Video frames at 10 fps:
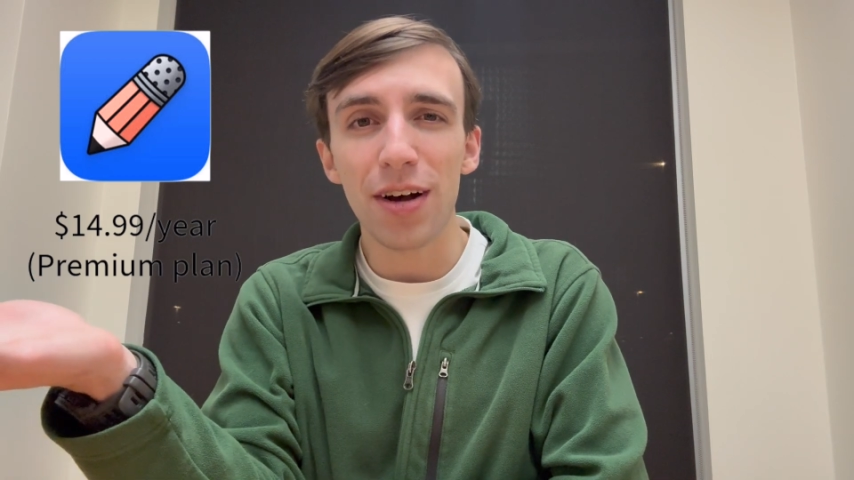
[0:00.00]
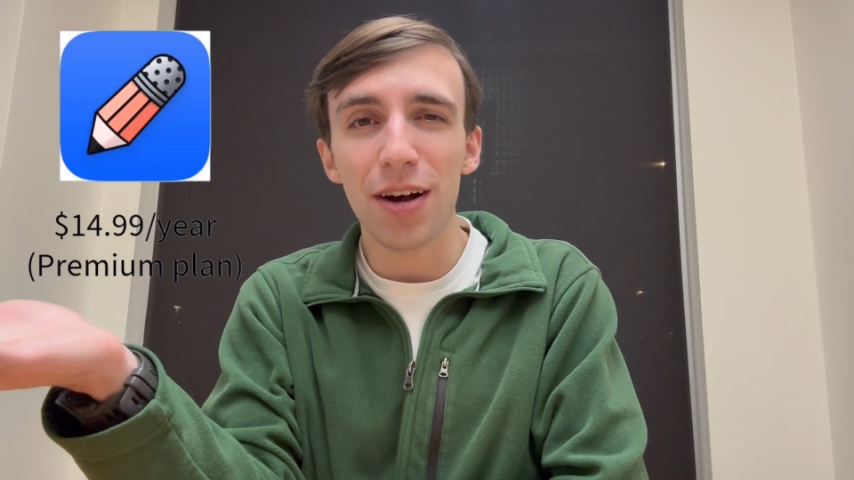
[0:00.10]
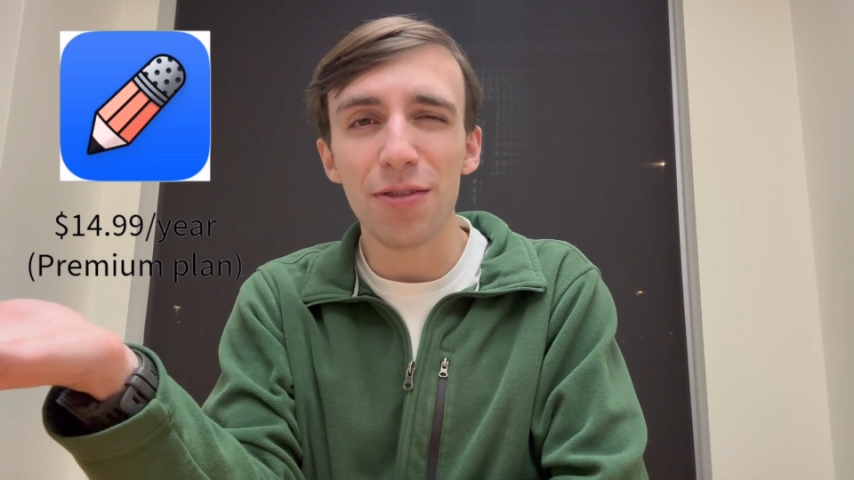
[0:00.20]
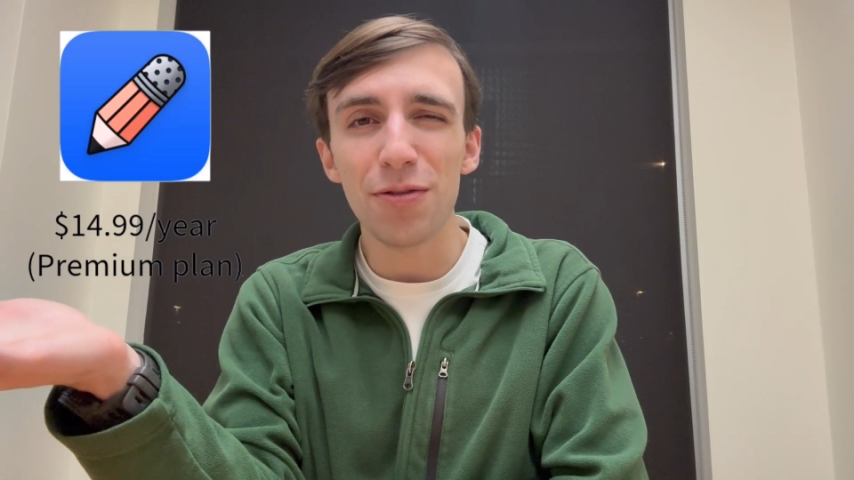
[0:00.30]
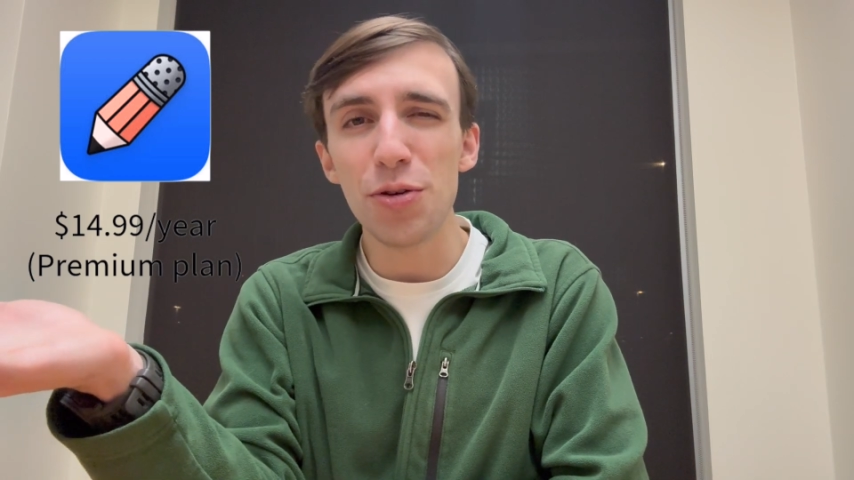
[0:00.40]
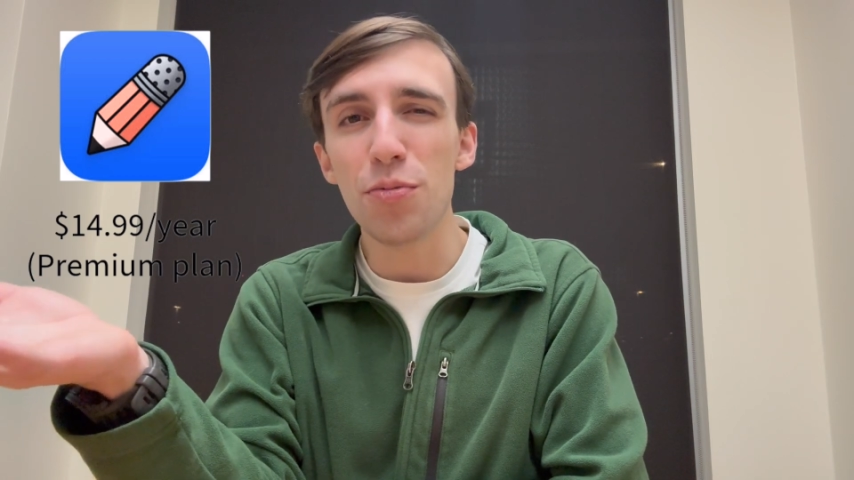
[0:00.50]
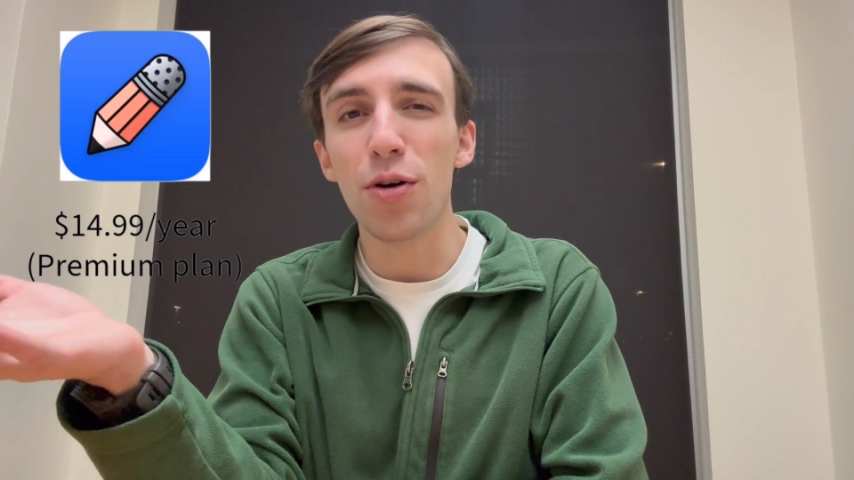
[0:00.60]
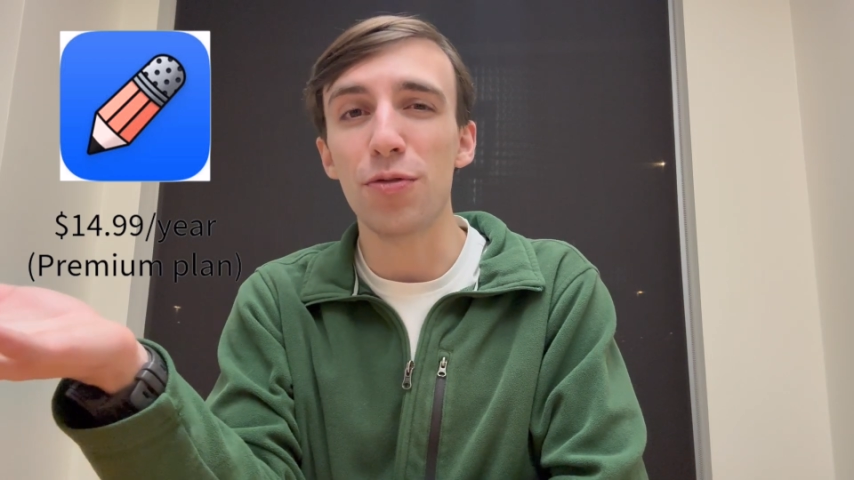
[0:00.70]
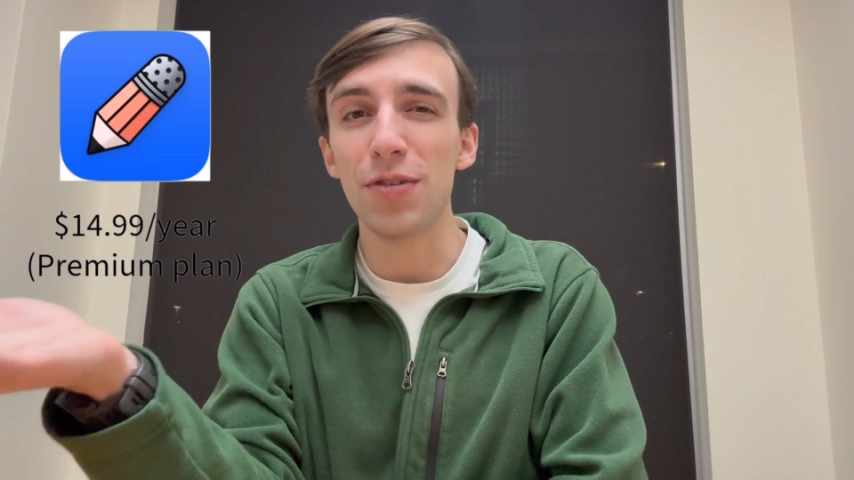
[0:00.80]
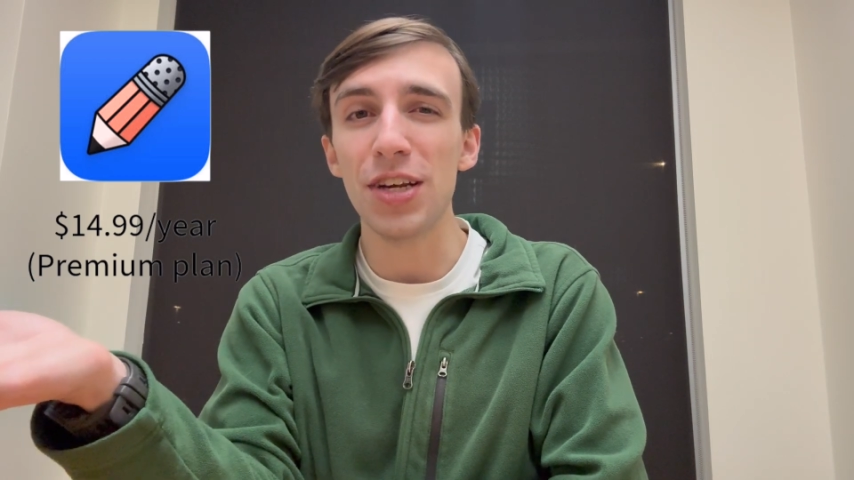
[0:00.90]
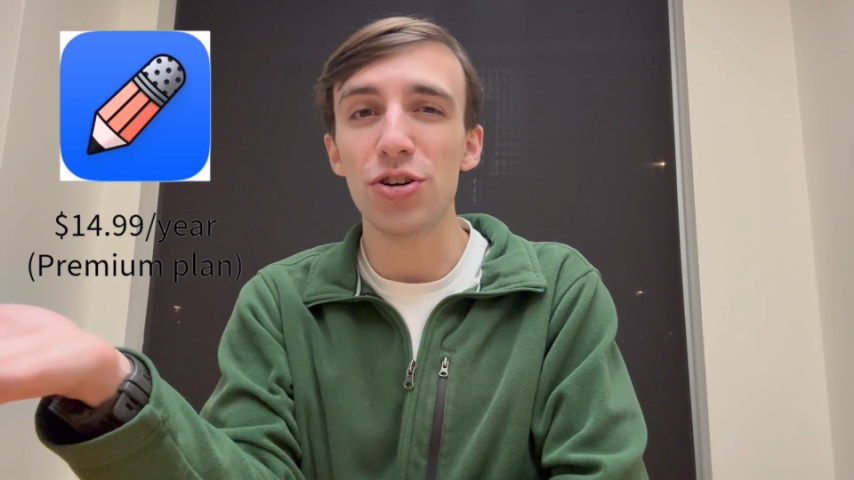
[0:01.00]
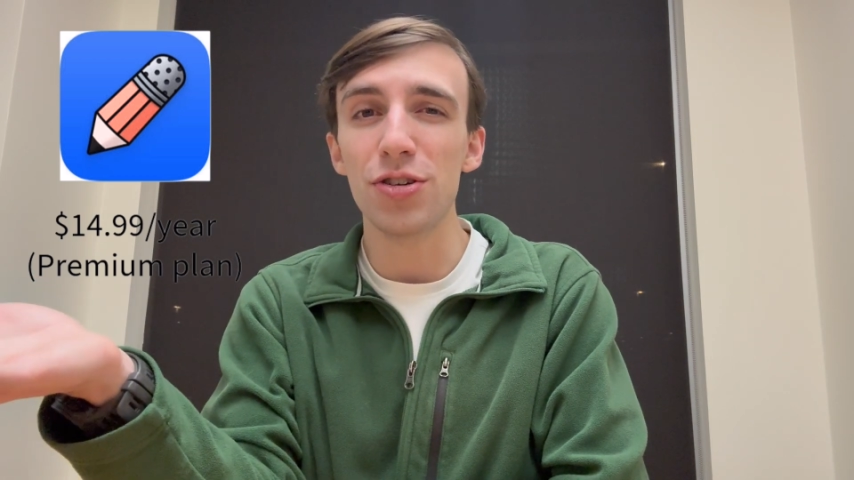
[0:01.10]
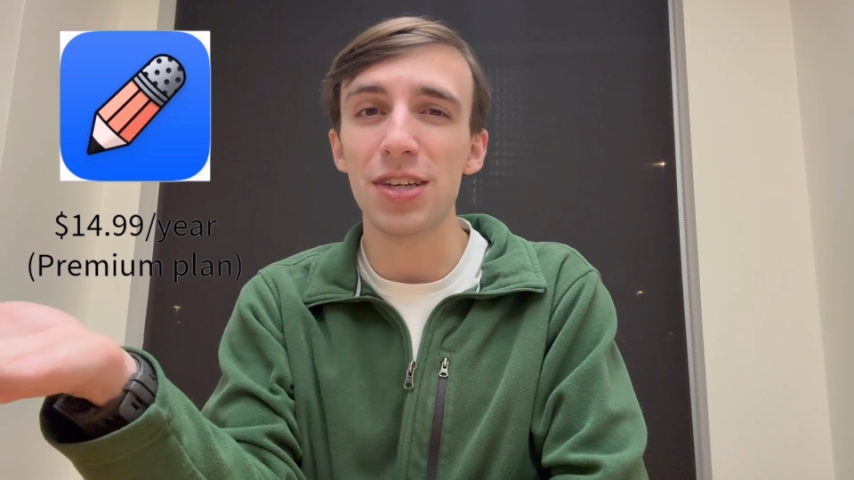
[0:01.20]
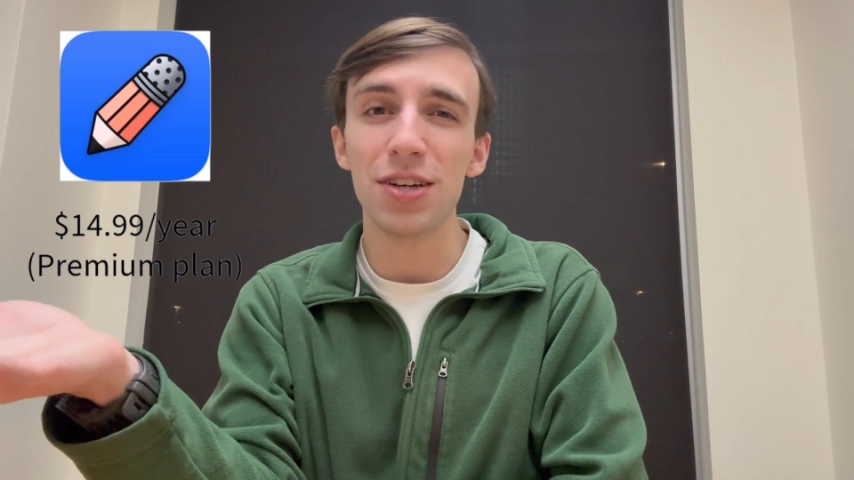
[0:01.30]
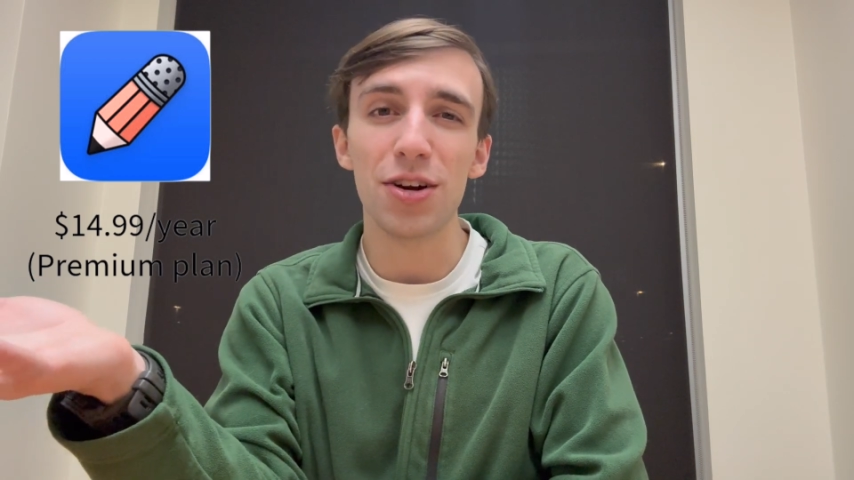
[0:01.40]
a few more
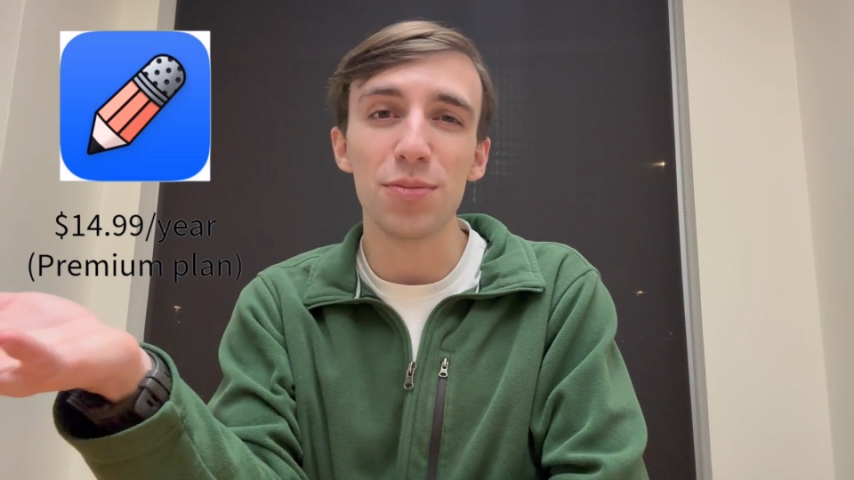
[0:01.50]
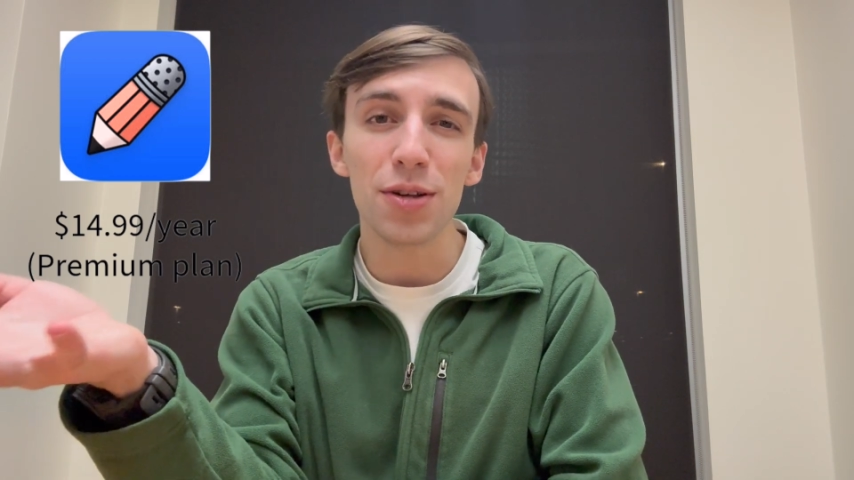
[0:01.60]
features in terms